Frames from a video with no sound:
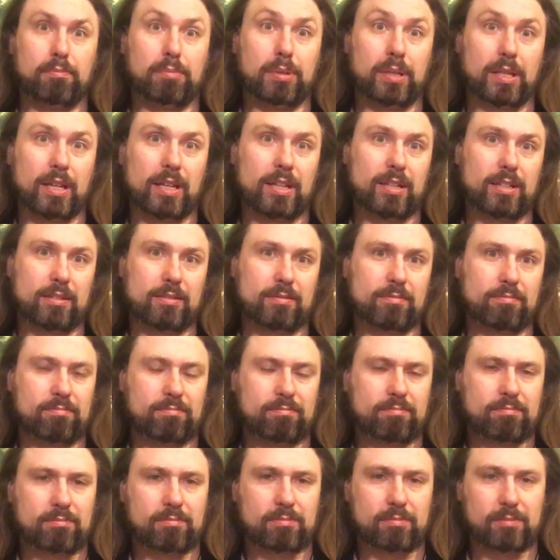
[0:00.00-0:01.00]
belated
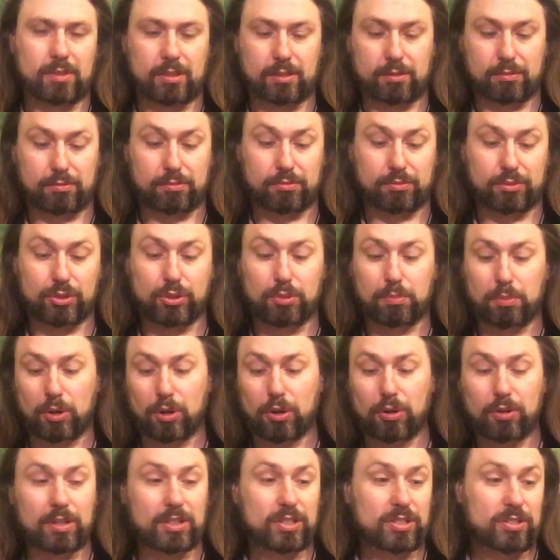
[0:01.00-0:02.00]
super
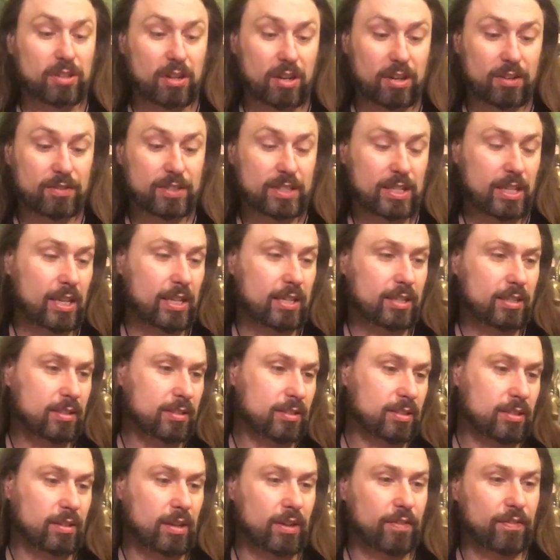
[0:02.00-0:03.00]
early start of a day,
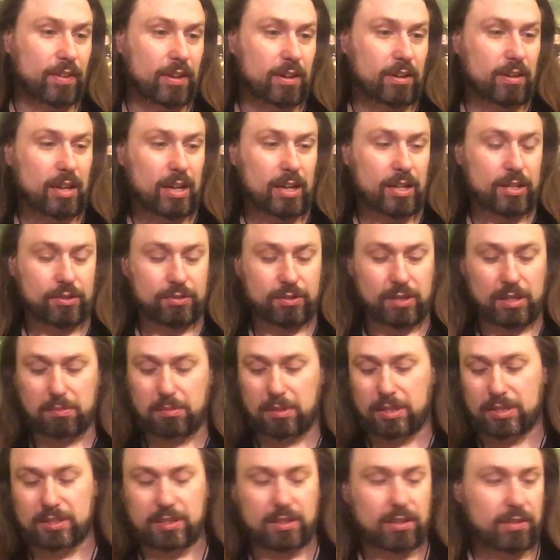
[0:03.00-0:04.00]
so I figured I could
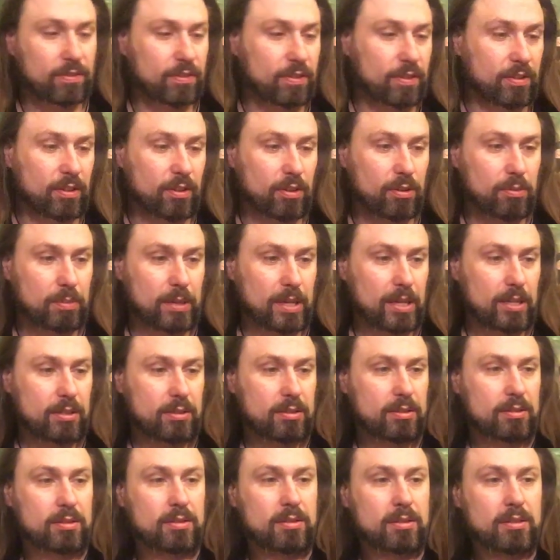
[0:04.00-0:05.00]
treat myself for a little bit
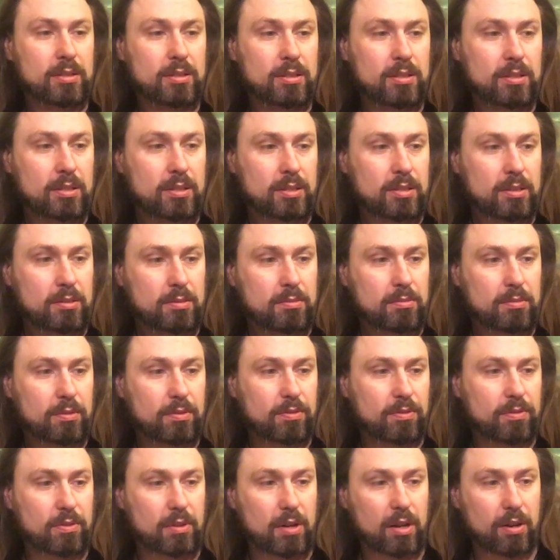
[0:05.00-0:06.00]

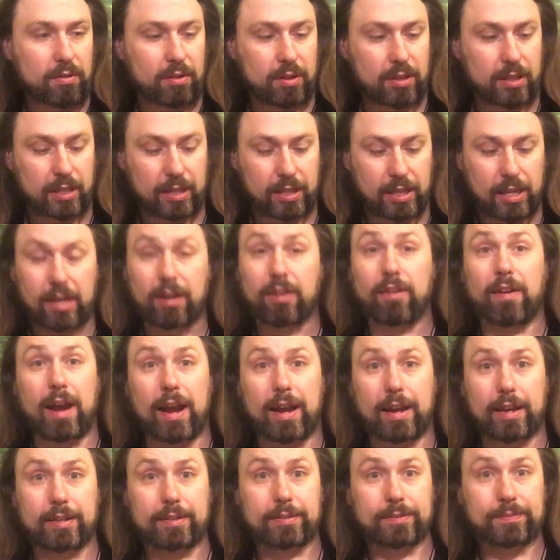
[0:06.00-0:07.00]
before I really get
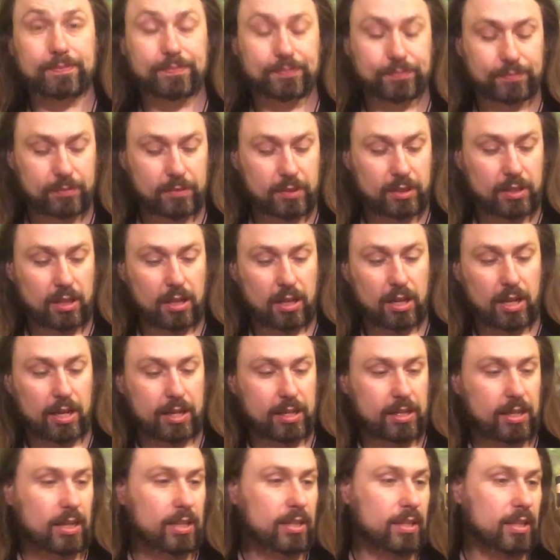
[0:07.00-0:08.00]
cracking. I
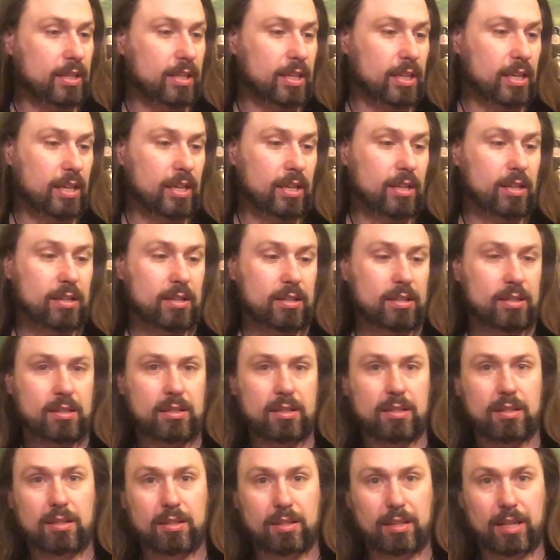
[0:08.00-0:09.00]
cut the
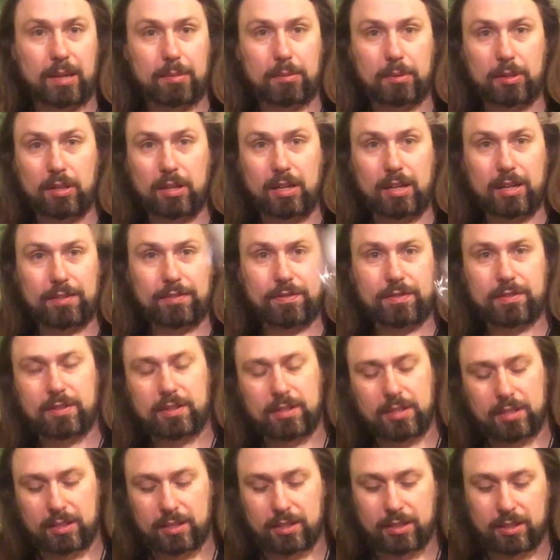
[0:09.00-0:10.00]
label off,
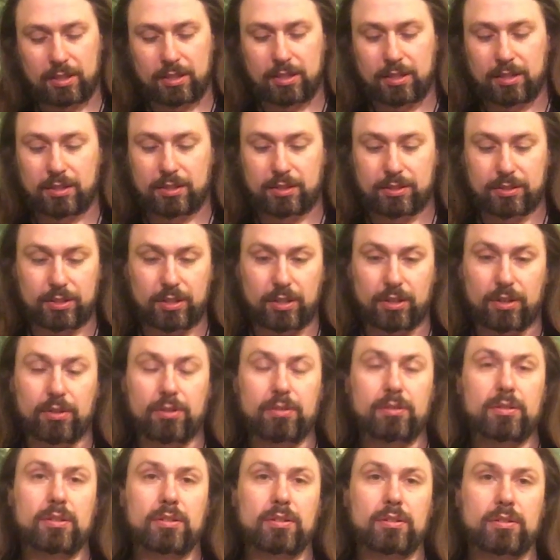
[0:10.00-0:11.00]

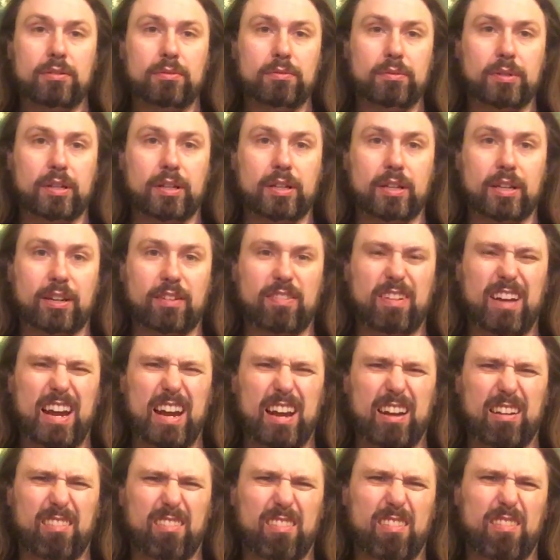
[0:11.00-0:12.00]
so we're going to
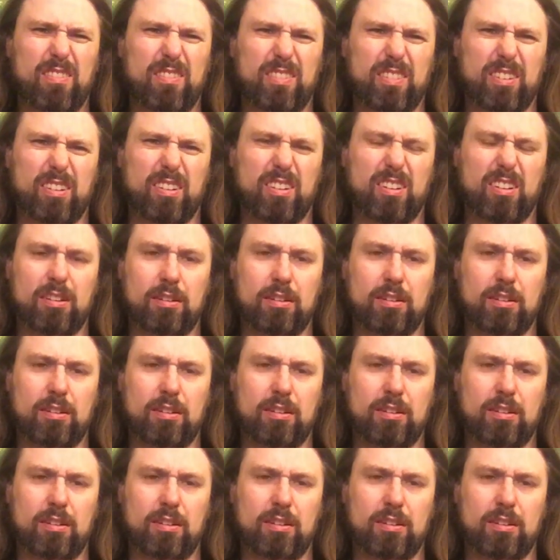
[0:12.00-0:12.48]
crack it open.